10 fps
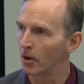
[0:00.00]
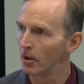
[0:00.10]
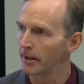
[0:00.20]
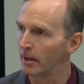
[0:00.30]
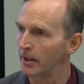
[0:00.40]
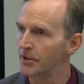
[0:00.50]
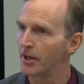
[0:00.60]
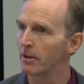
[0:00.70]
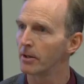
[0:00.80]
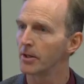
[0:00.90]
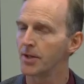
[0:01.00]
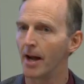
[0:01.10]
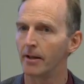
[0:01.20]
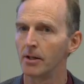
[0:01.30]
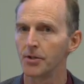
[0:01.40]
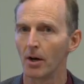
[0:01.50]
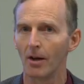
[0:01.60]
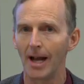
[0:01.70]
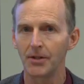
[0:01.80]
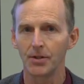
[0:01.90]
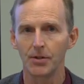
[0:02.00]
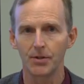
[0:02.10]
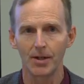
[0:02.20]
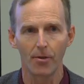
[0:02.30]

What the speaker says: earlier. Interior designers are licensed